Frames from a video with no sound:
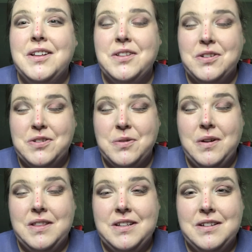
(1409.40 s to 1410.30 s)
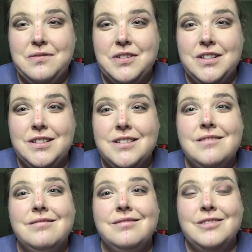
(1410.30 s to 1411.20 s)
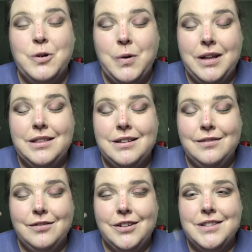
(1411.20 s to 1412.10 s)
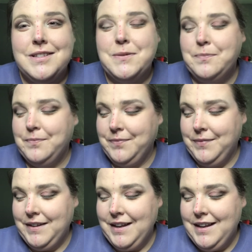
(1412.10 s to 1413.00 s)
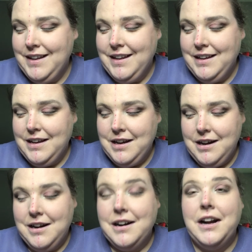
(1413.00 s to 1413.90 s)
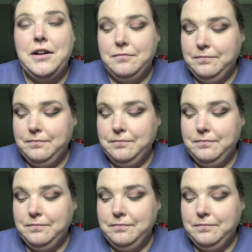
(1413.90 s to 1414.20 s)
There's quite the difference. Quite the difference. All right.